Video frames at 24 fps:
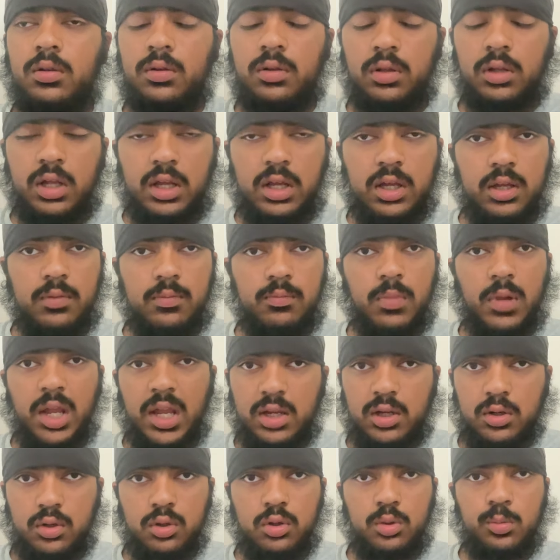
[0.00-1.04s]
uh,
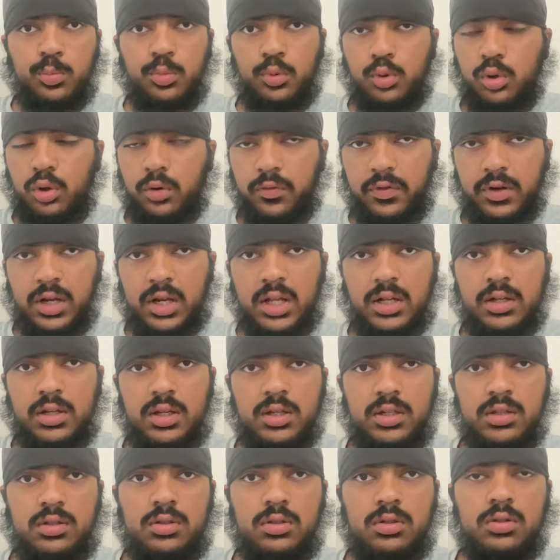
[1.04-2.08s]
Mainoo, Bruno
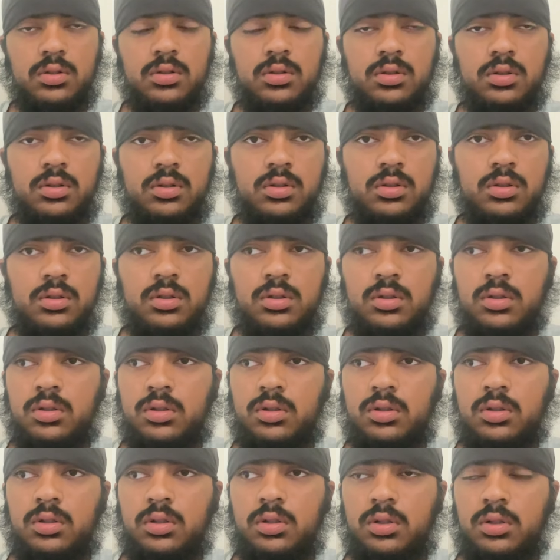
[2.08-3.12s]
Fernandes.
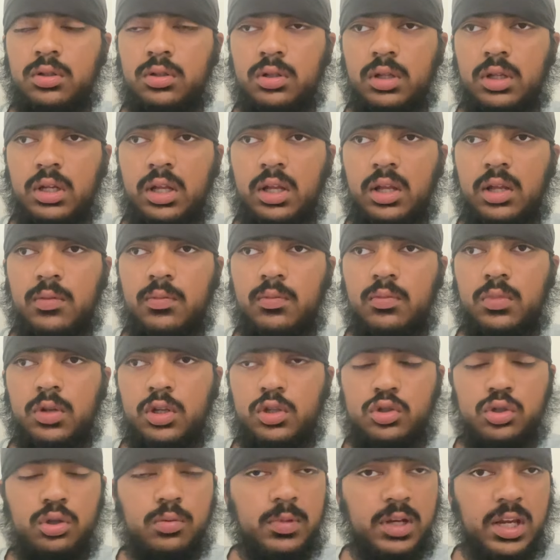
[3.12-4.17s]
Um,
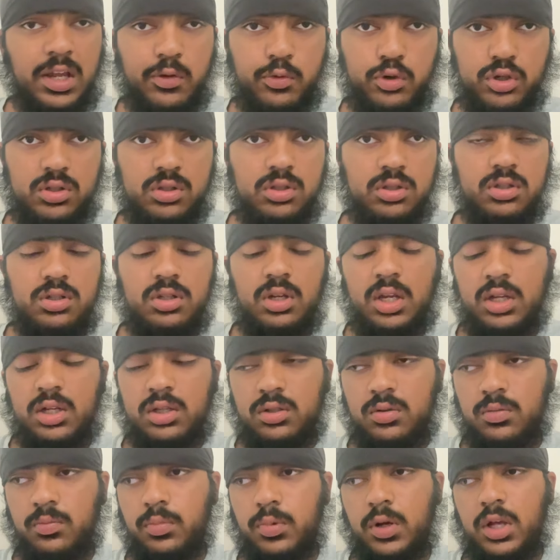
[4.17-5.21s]
assuming Eriksen
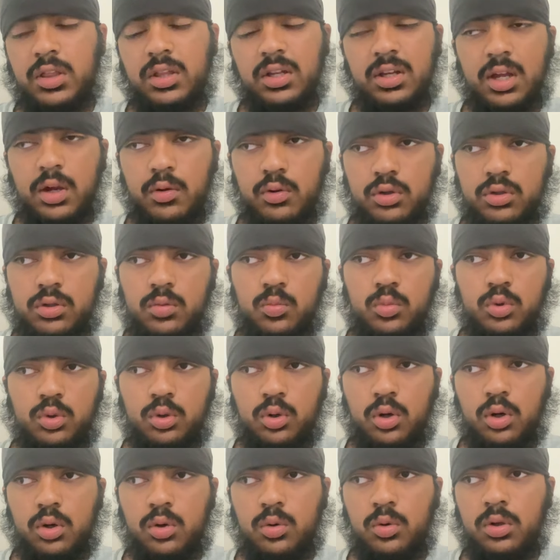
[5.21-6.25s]
stays, but I think Eriksen will
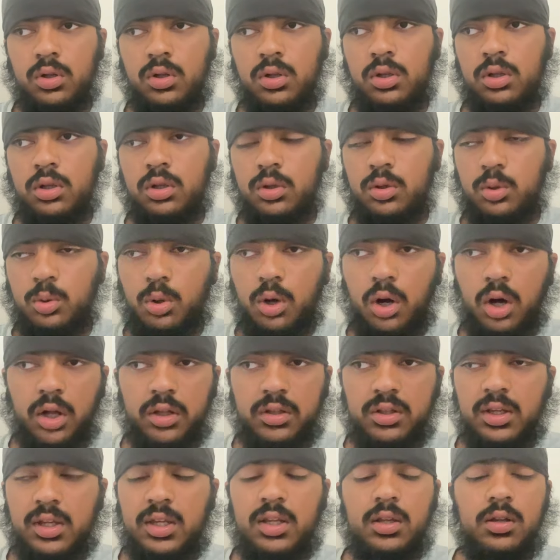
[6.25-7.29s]
go.
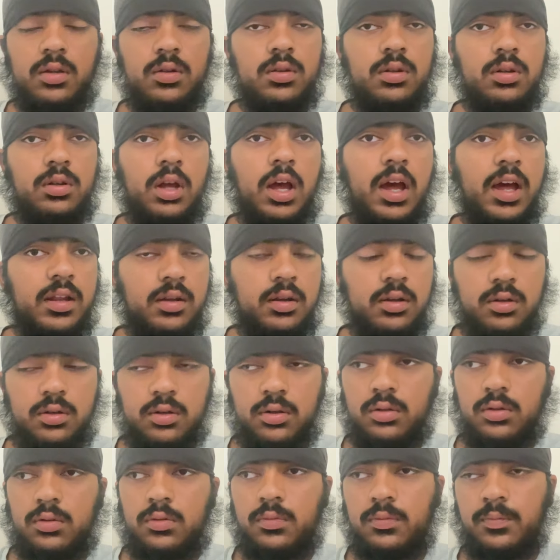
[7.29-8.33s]
Ugarte, and
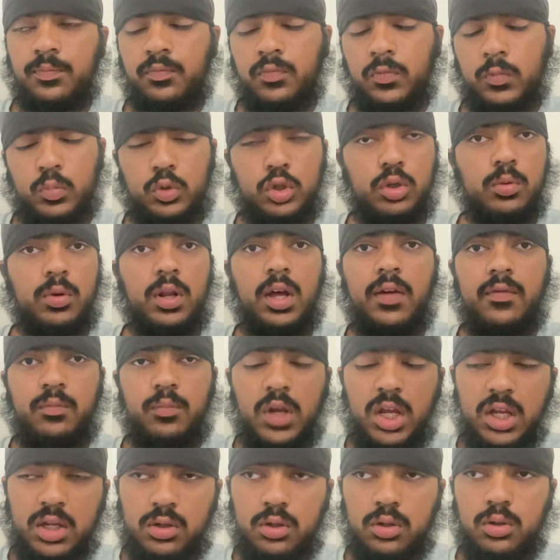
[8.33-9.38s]
but you'd have
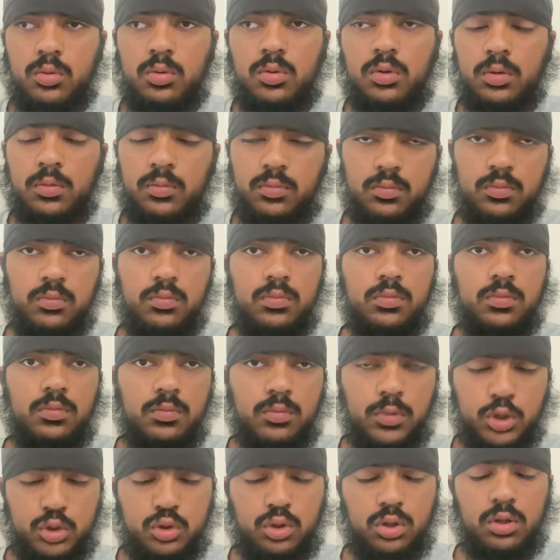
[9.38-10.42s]
Mainoo,
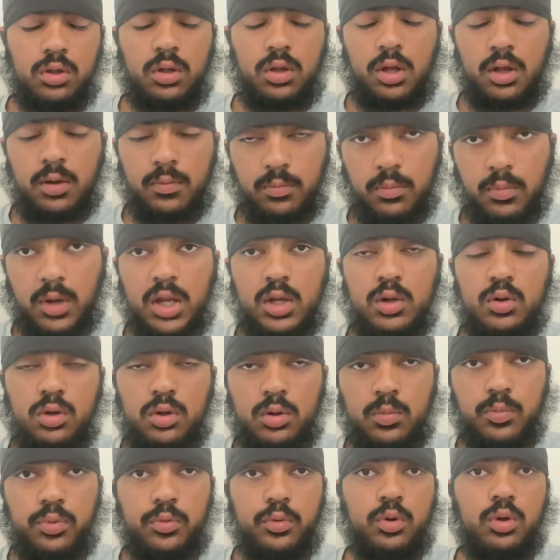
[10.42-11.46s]
uh, Mainoo,
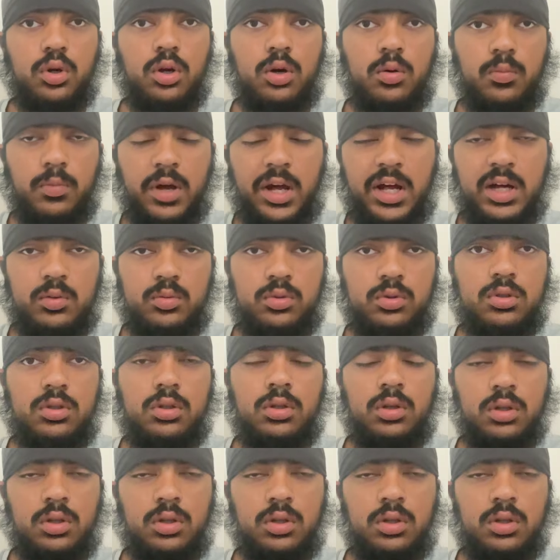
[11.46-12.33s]
Bruno, Mount,